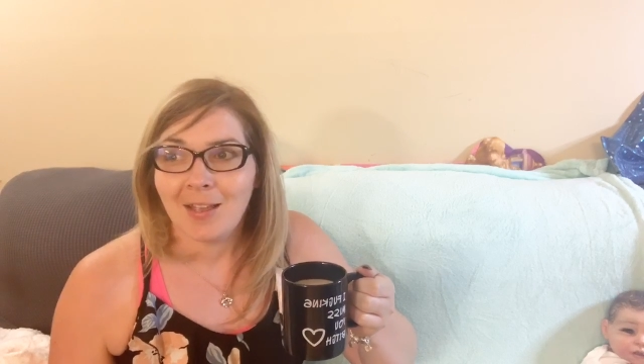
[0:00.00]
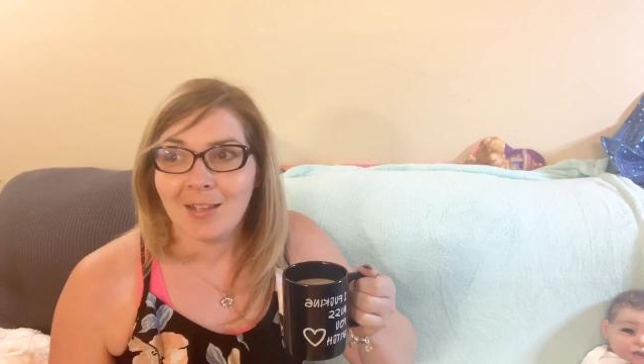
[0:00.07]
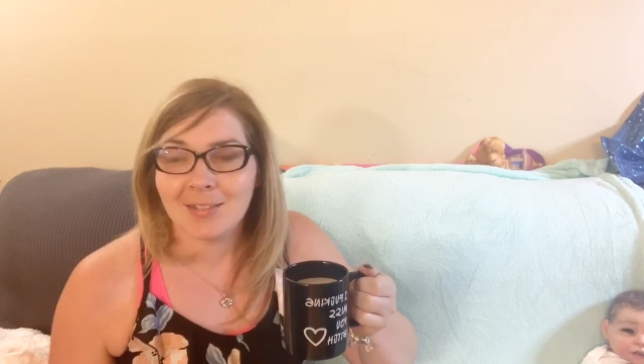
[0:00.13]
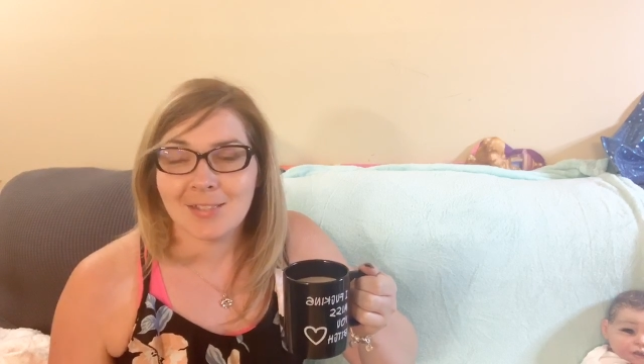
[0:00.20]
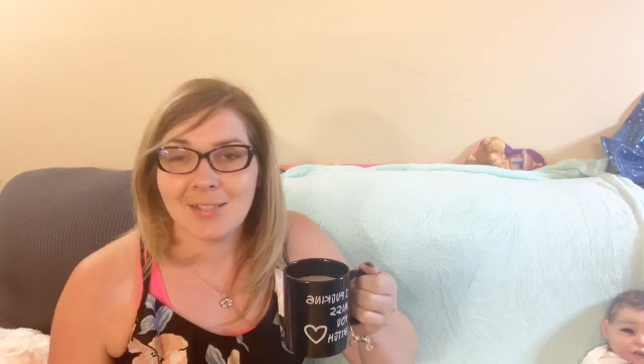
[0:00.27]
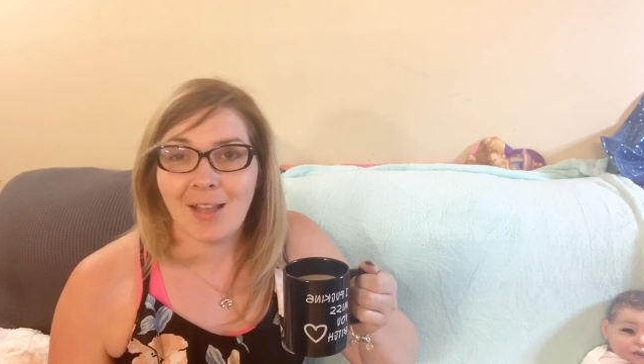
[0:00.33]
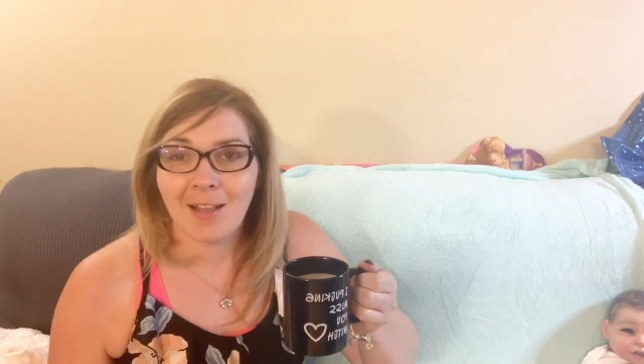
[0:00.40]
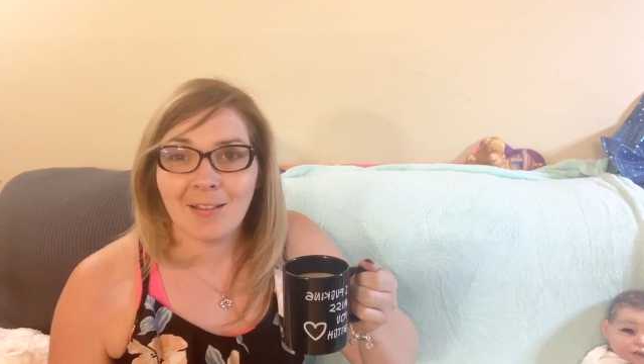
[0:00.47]

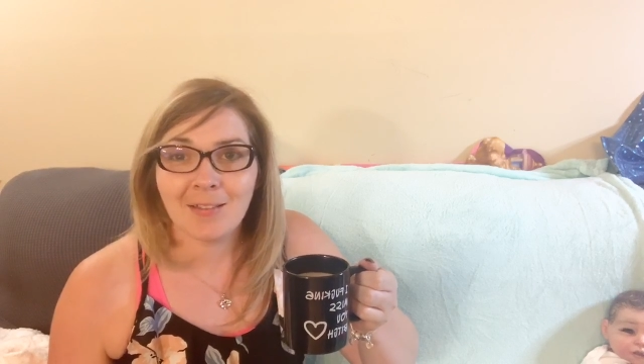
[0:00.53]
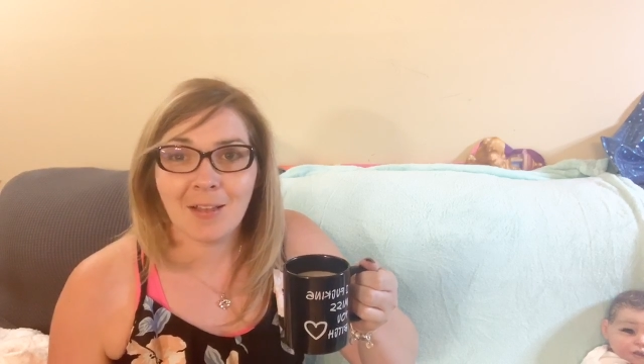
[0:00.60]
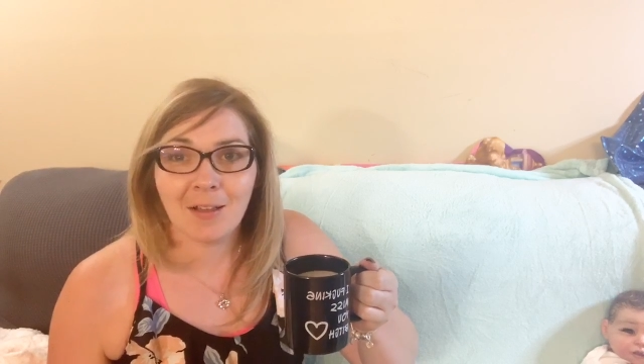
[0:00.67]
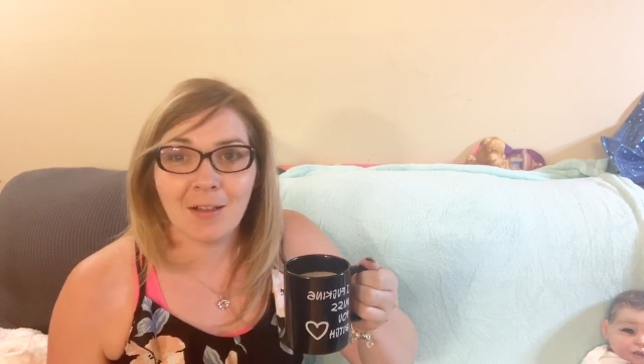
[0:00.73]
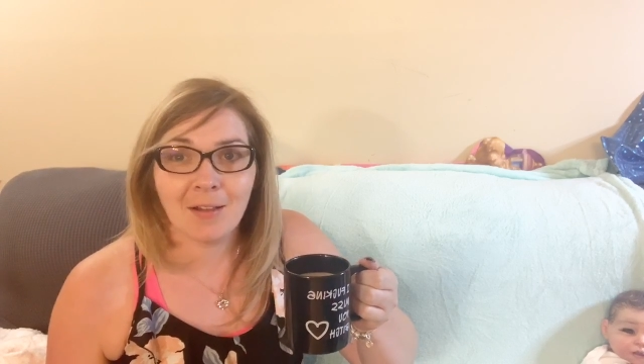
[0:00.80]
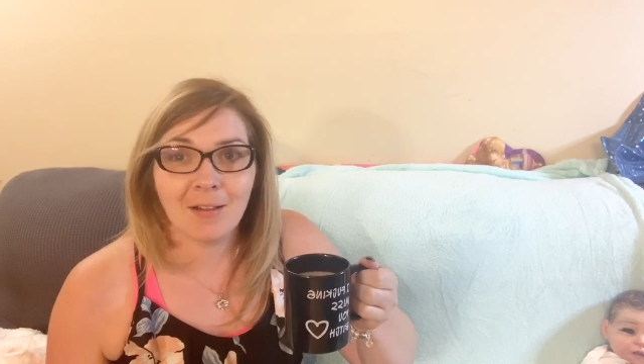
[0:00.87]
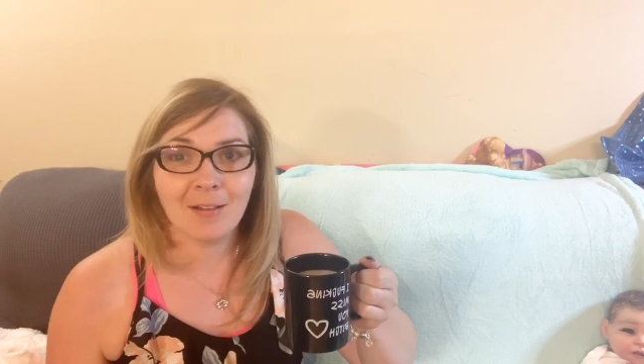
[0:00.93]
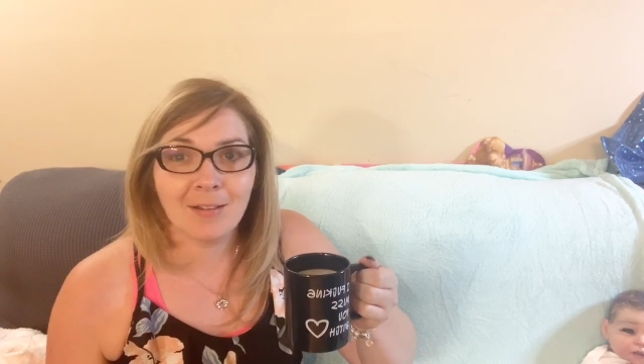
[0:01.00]
It's not
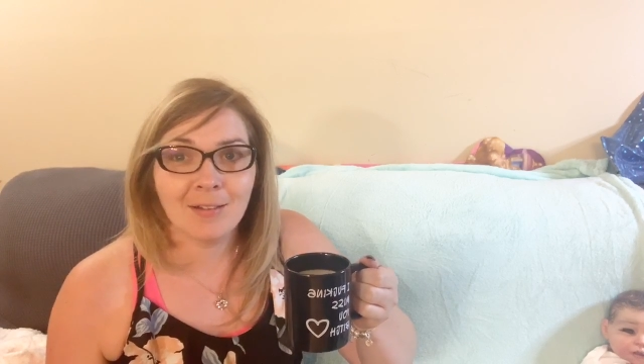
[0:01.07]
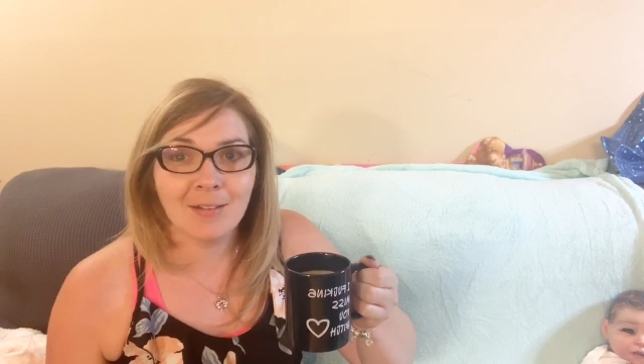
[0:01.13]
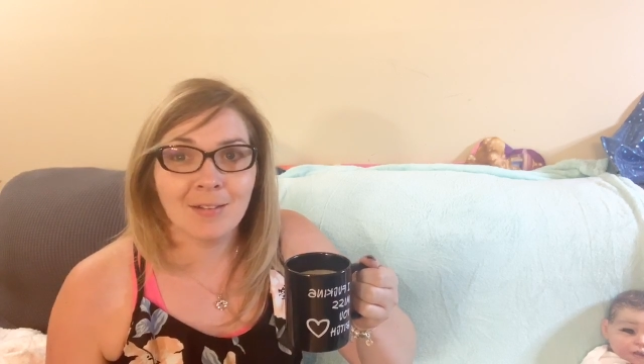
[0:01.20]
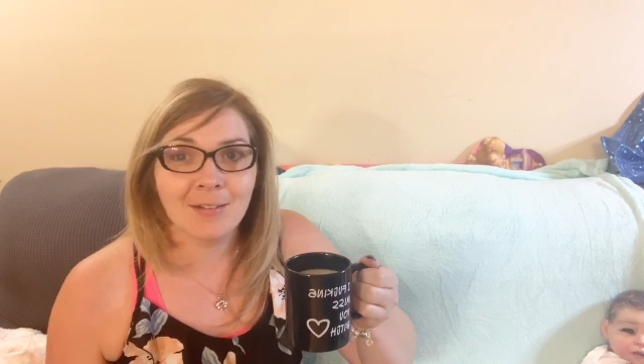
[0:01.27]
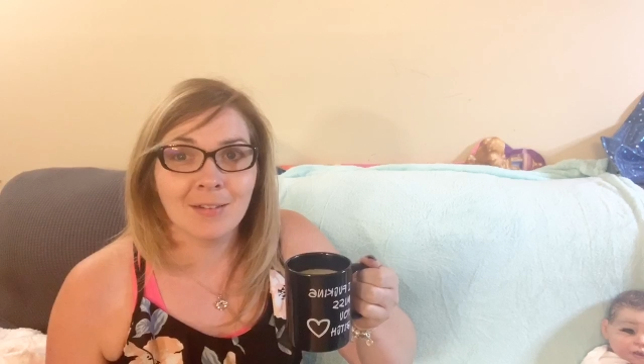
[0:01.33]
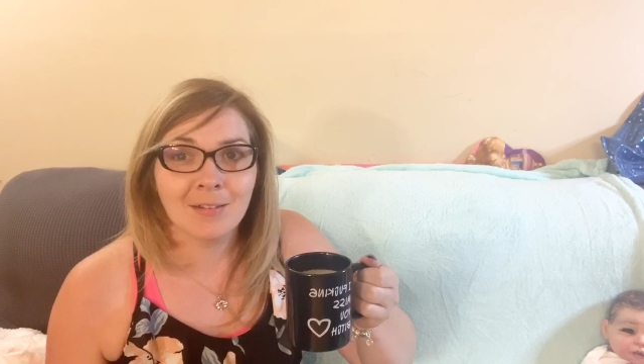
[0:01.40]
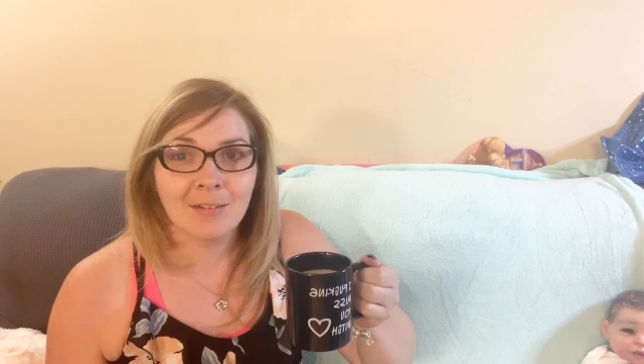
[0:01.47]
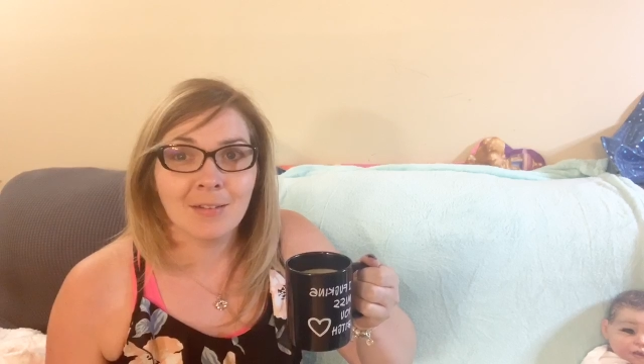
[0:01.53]
the
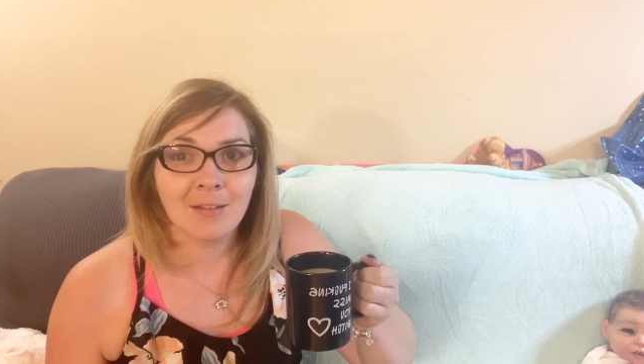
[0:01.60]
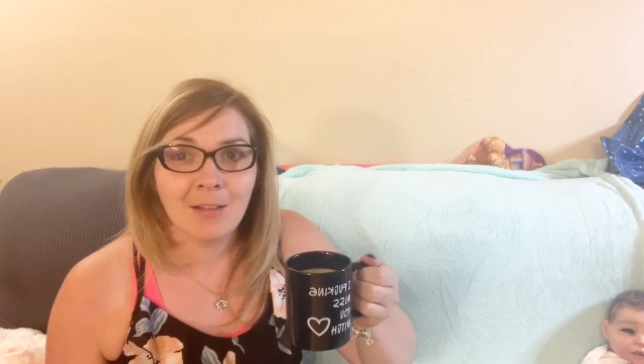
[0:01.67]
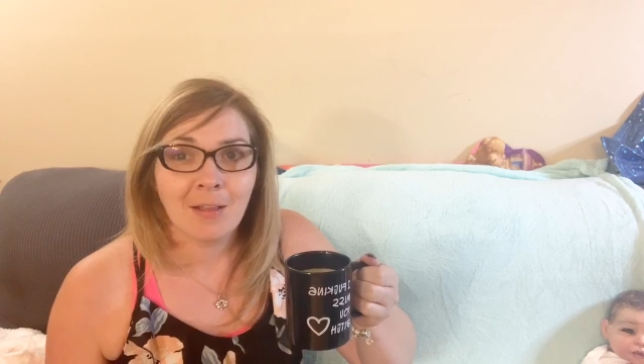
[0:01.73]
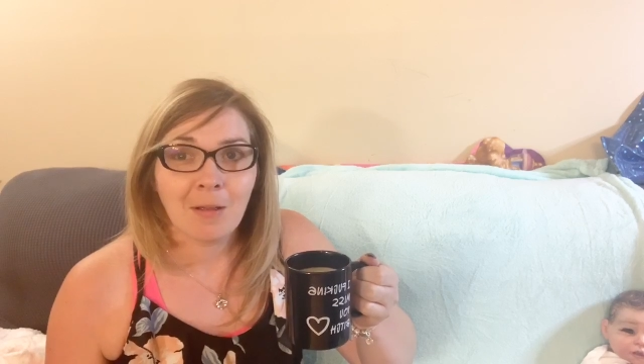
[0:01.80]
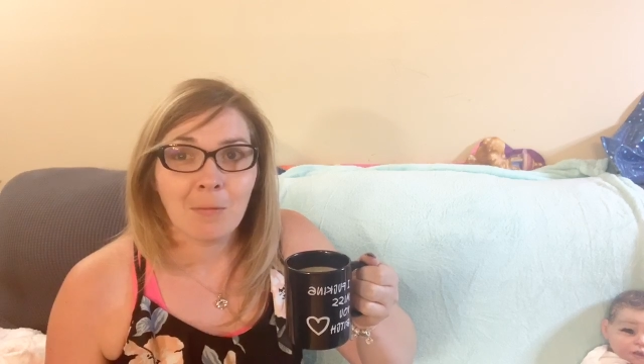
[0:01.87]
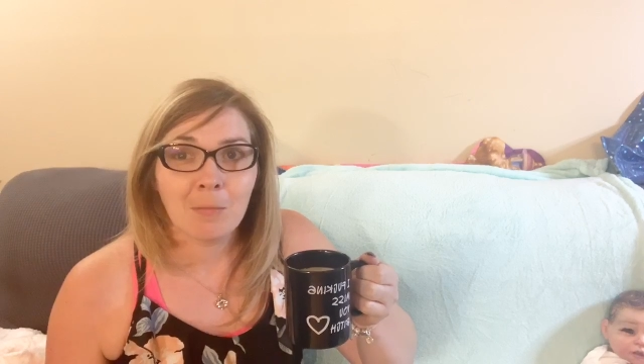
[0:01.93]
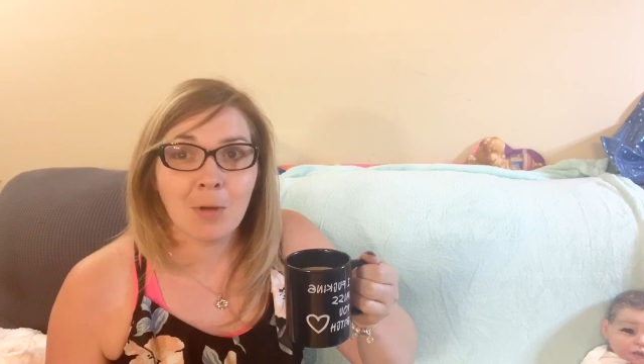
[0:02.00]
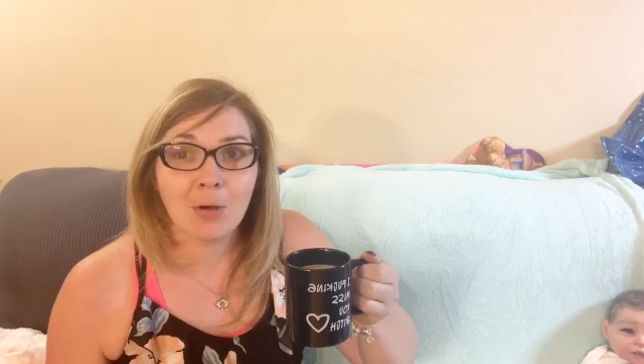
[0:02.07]

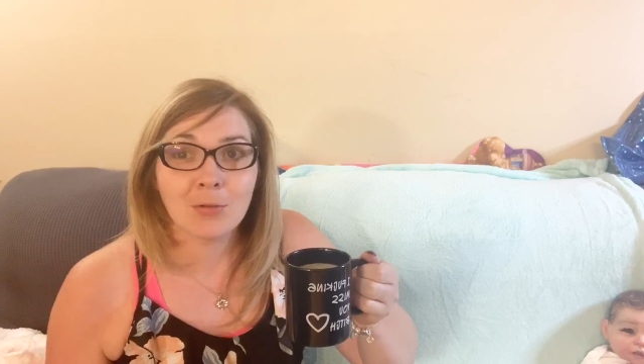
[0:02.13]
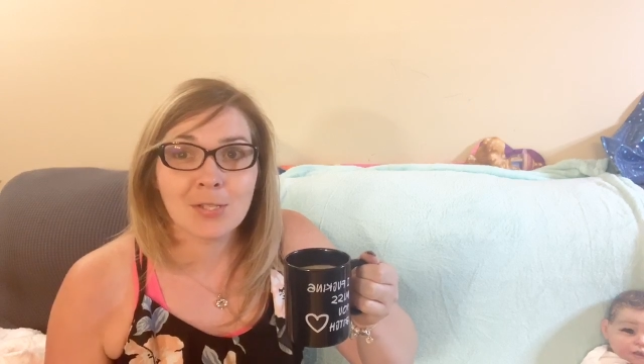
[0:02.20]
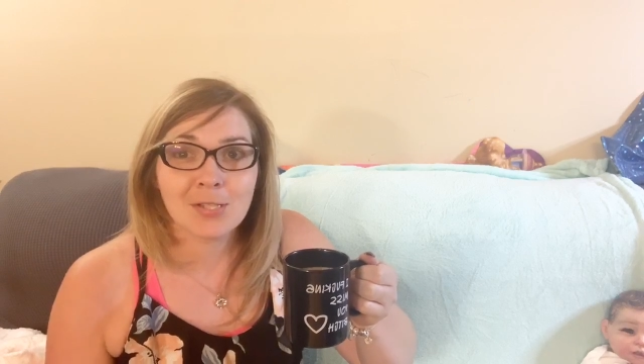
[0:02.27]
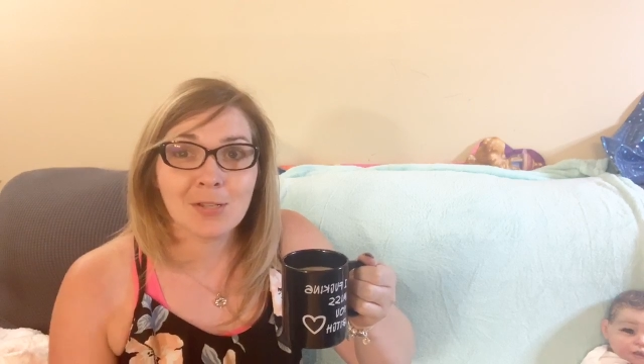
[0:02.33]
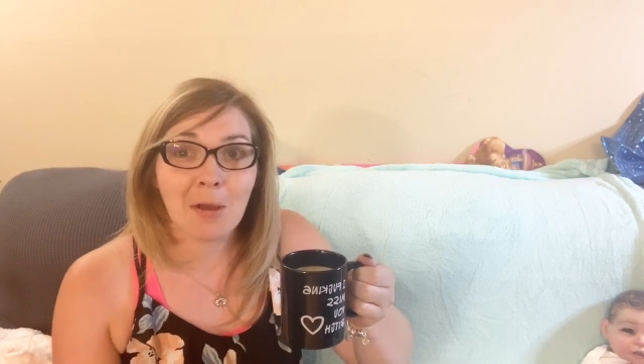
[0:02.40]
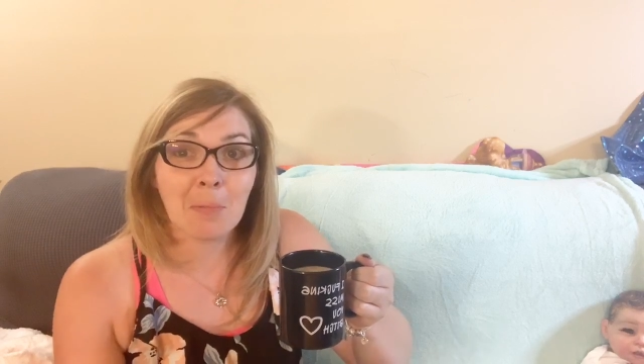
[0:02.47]
most